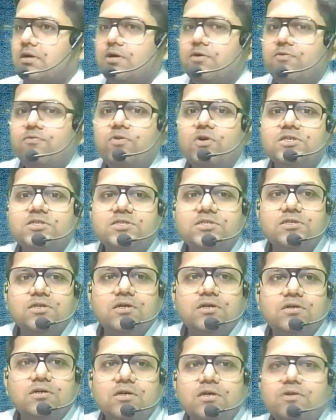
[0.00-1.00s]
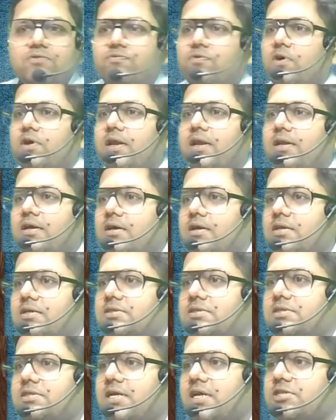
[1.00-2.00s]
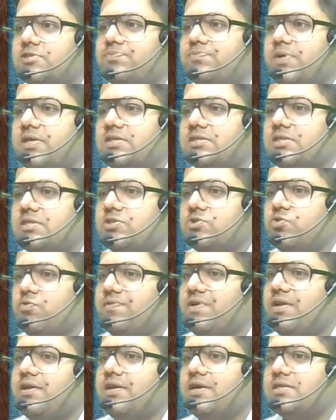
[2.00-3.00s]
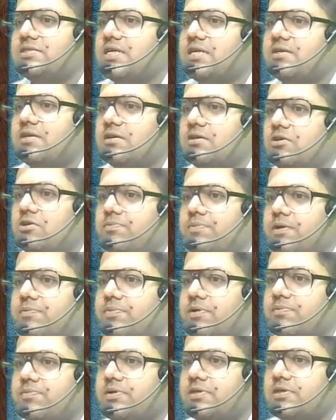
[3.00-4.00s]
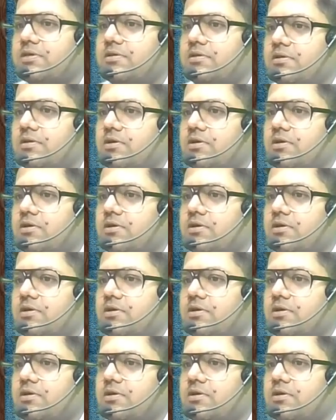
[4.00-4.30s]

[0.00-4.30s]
For certain foreign currency expenses, you will need central government permission.